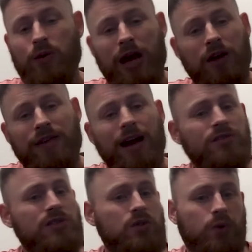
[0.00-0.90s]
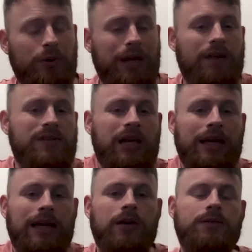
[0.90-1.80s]
around the houses where we have the
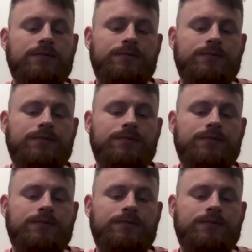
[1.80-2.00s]
sign out.